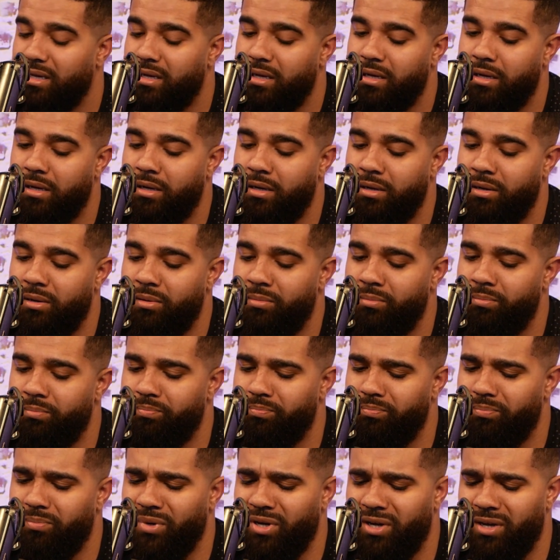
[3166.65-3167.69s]

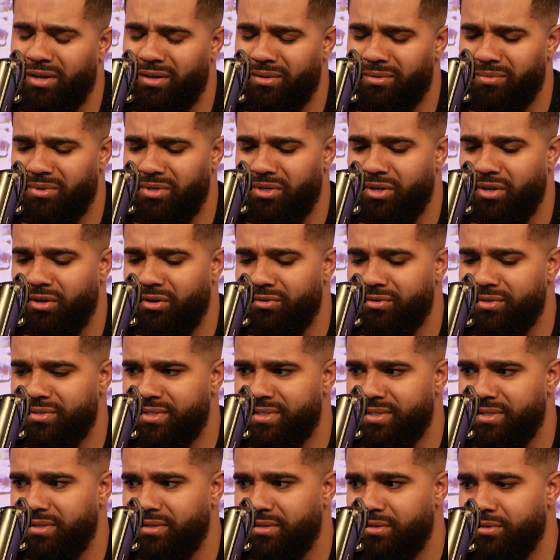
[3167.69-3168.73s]
But, you know,
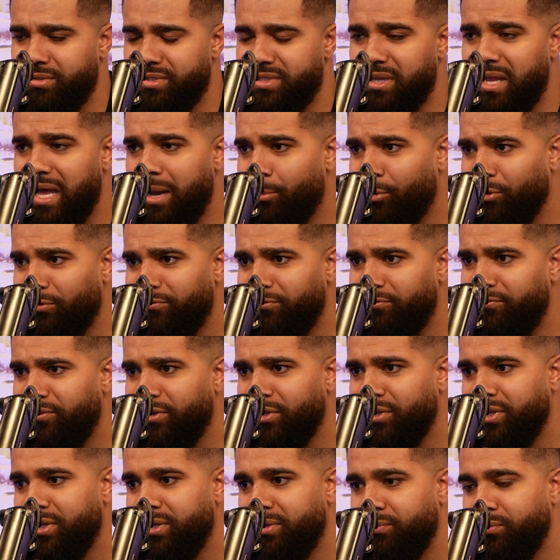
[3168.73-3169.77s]
it was a lot more
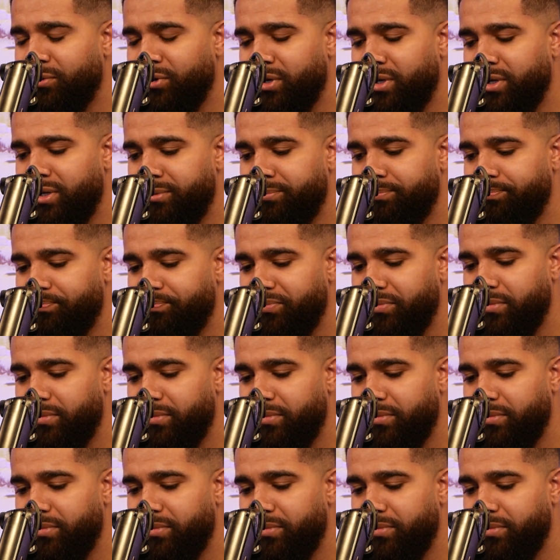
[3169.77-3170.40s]
fulfilling when,